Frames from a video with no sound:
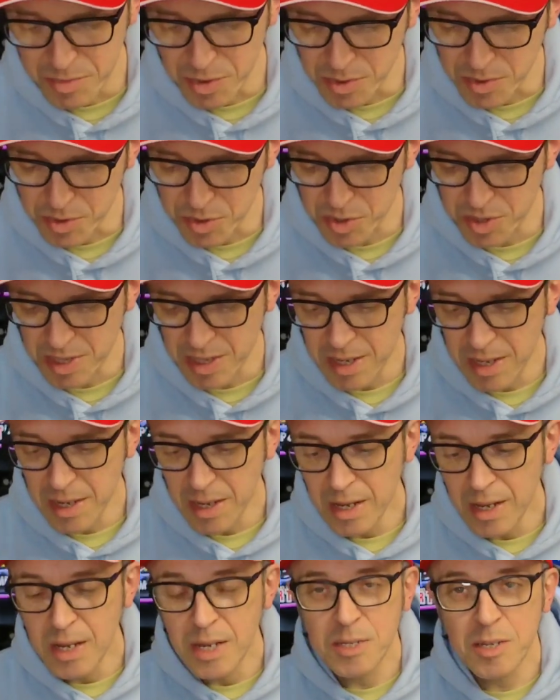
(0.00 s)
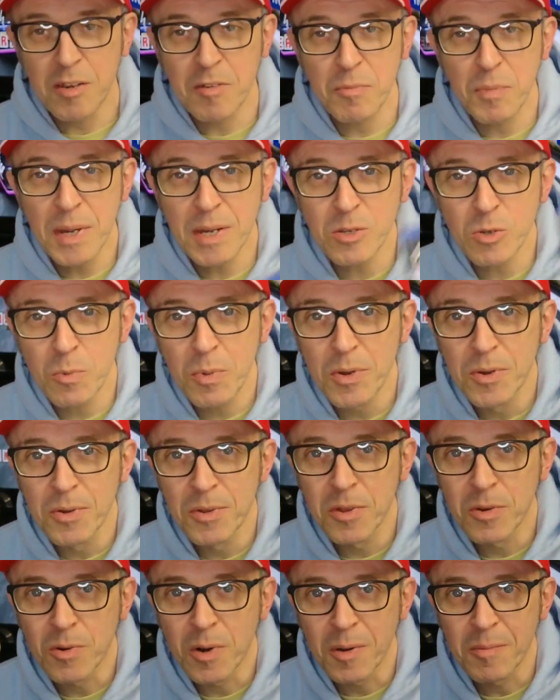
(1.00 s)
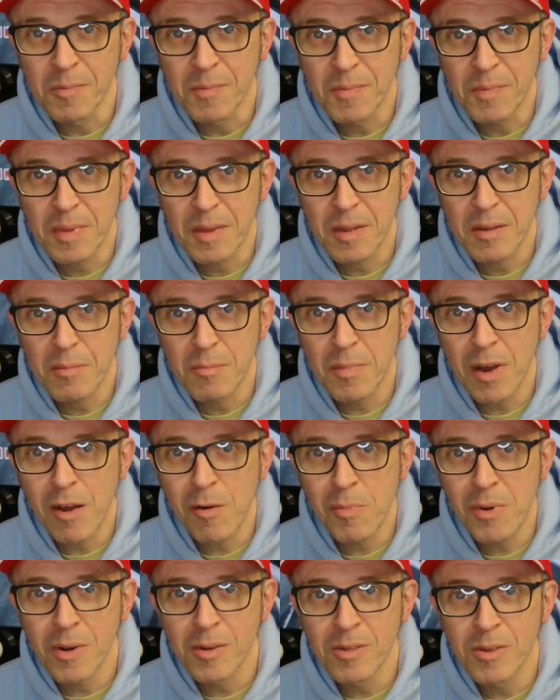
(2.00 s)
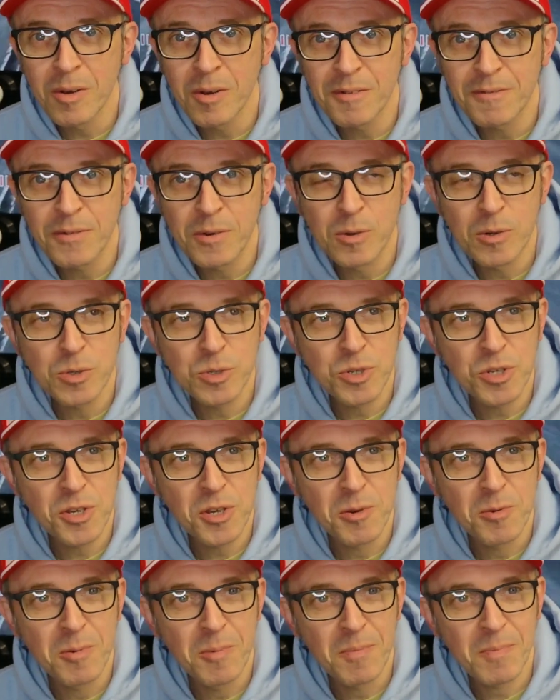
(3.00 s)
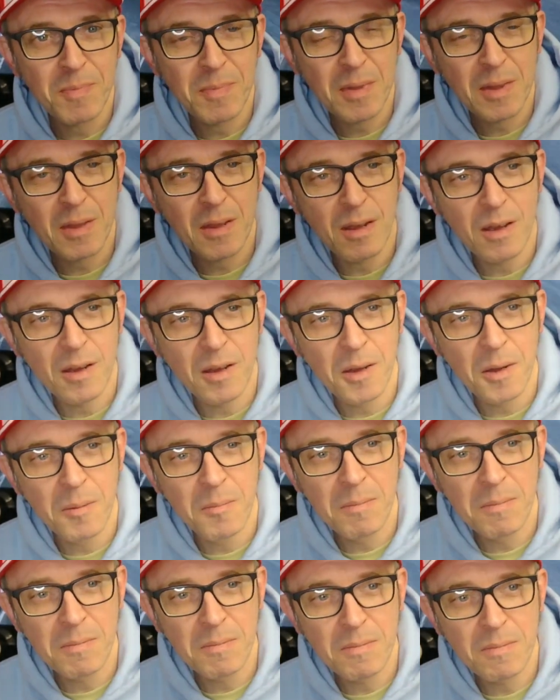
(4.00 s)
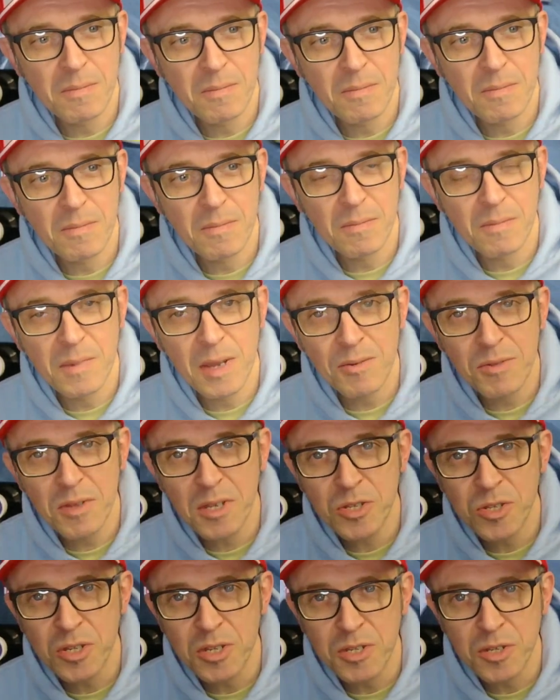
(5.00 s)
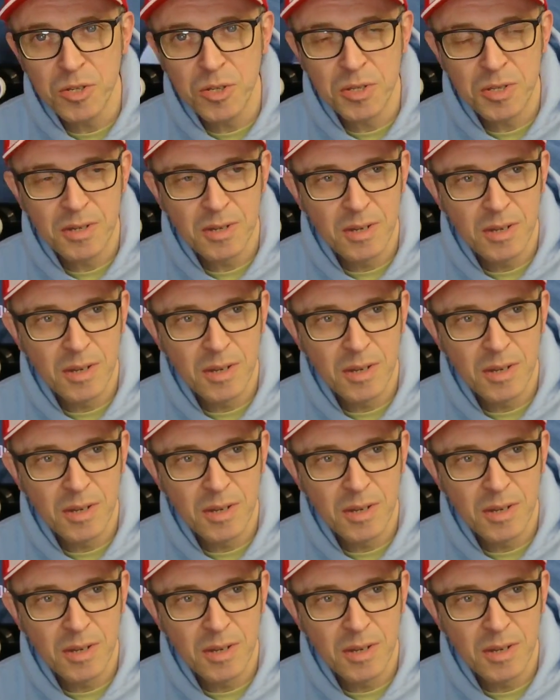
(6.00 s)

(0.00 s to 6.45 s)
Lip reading: months. So I've picked up another one, Mobile Light Force 2. Now this is